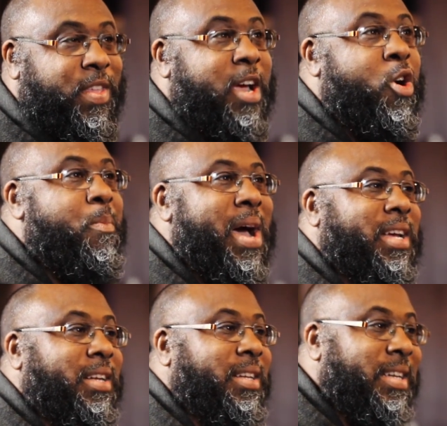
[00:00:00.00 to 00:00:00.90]
When they go
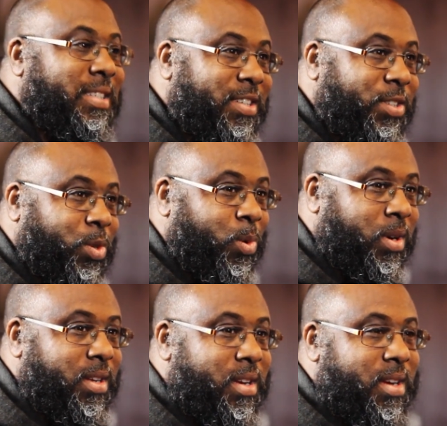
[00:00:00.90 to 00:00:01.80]
back and listen to
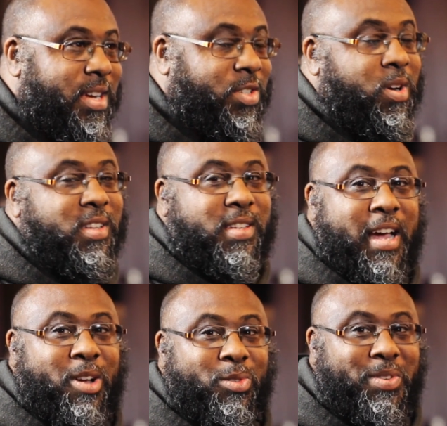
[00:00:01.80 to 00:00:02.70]
it, mm-hmm. it's going to
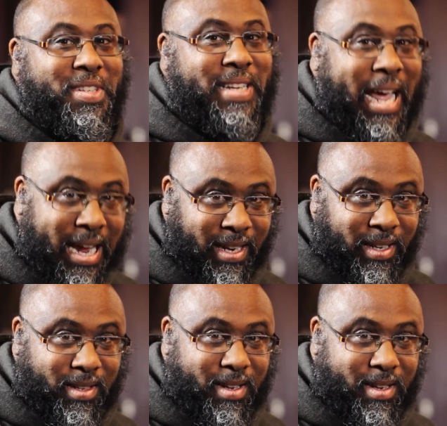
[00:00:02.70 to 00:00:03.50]
sound dated.